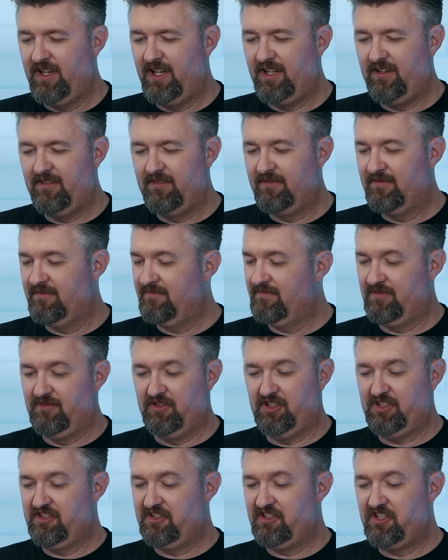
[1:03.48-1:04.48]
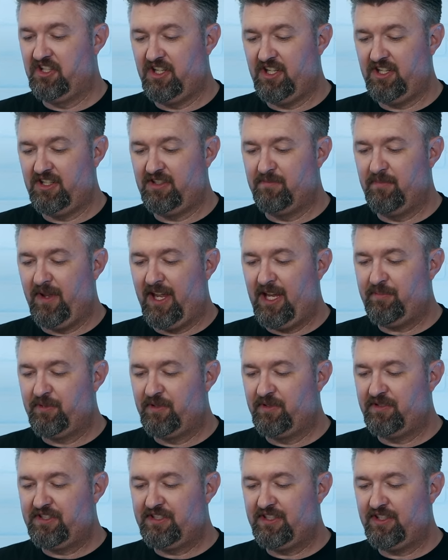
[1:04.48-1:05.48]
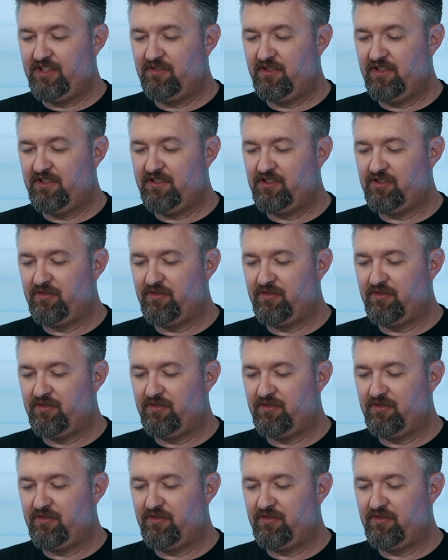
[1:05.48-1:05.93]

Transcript: It looks good. Maple, citrus,